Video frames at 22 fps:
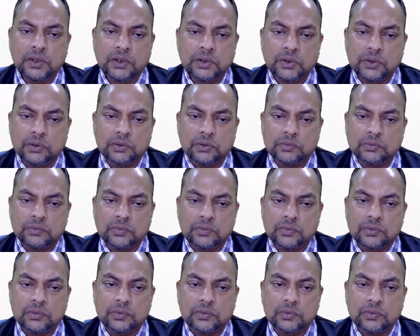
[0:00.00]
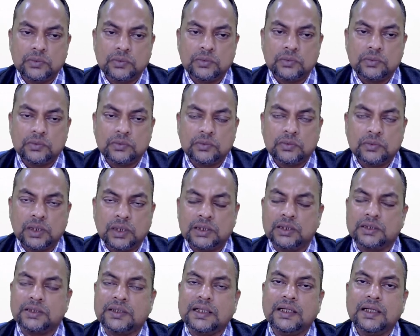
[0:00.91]
So at
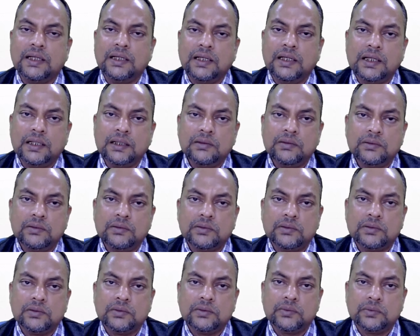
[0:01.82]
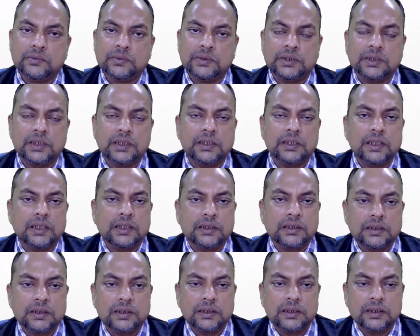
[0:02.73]
the second layer, we say there
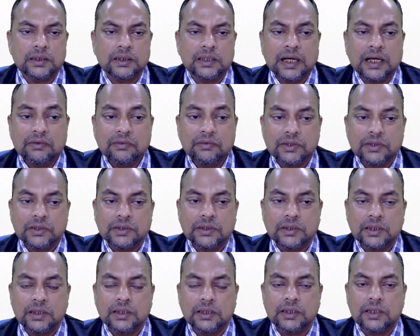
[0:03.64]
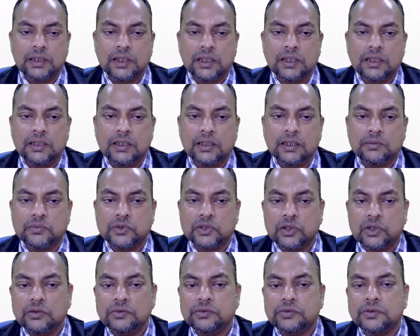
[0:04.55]
is a diversity in terms
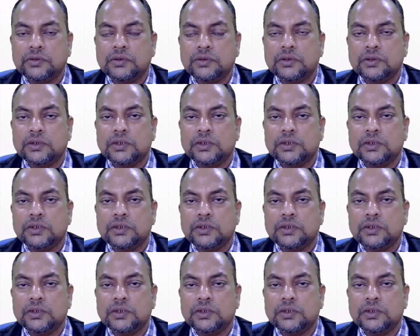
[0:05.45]
of